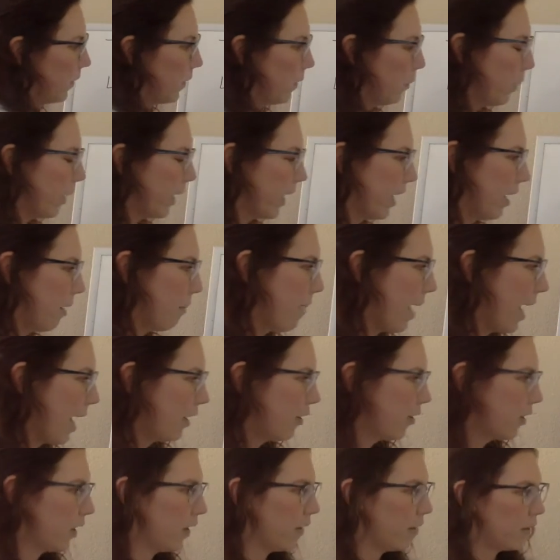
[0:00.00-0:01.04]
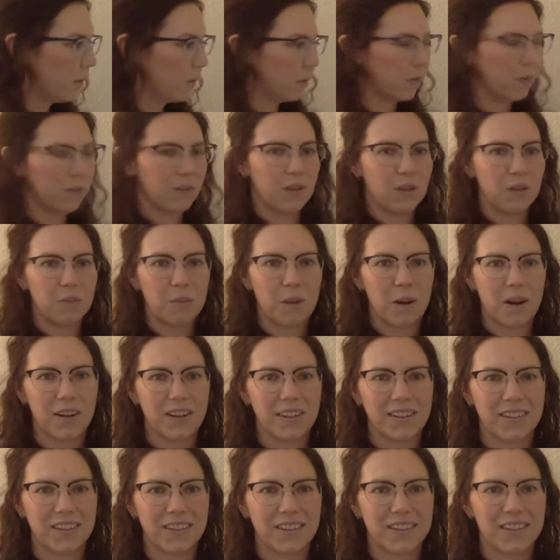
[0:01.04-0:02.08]
So we can imagine those two
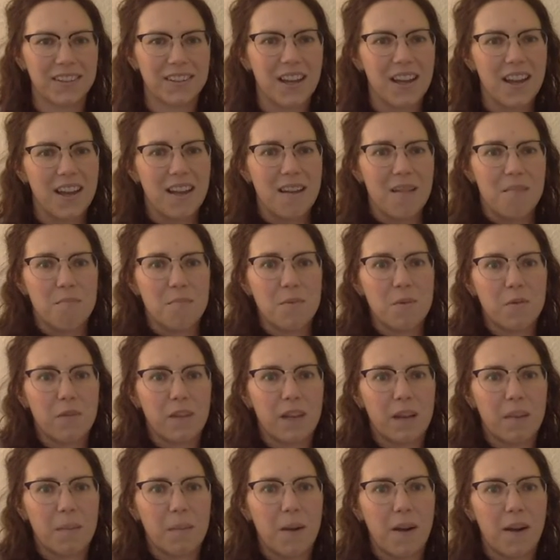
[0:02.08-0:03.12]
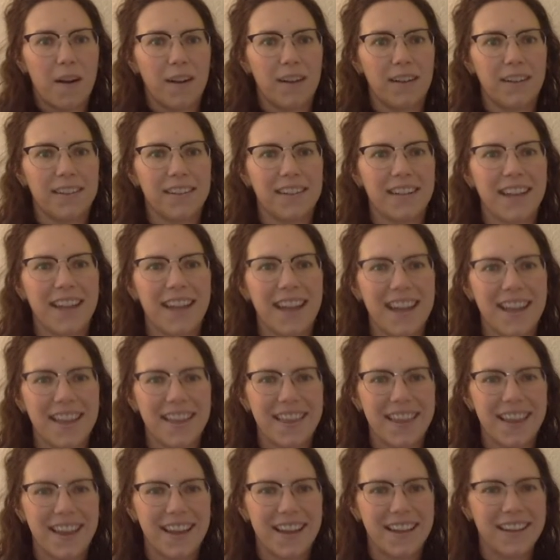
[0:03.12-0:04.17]
particles moving apart, and
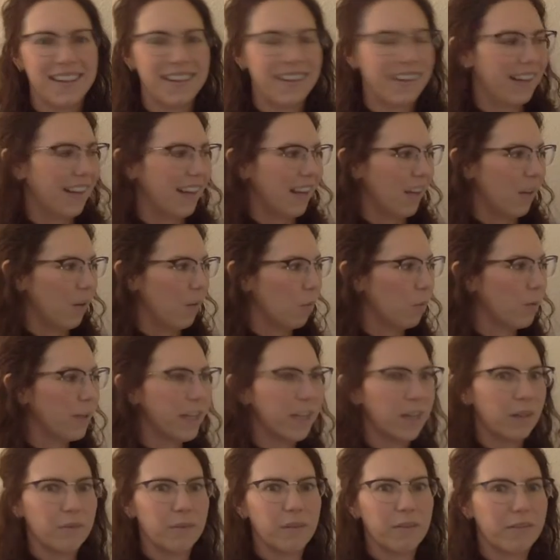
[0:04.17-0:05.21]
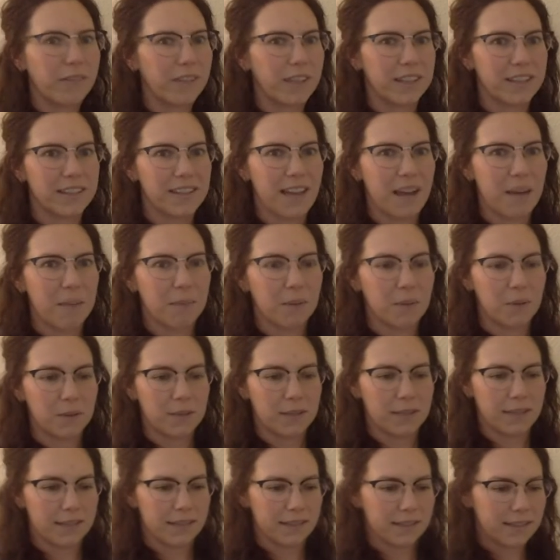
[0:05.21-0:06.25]
then we could reverse that
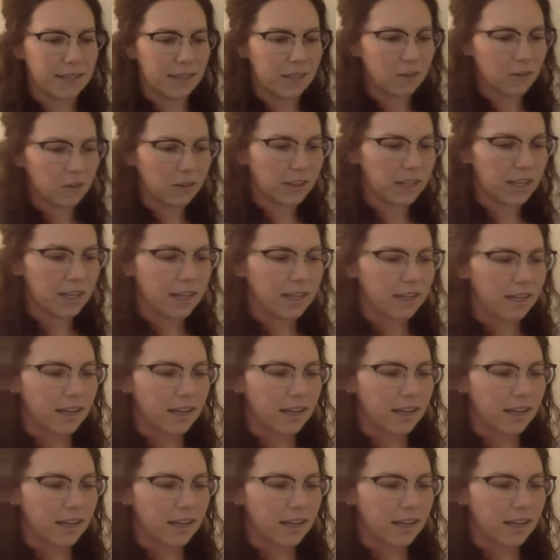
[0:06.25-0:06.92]
process essentially.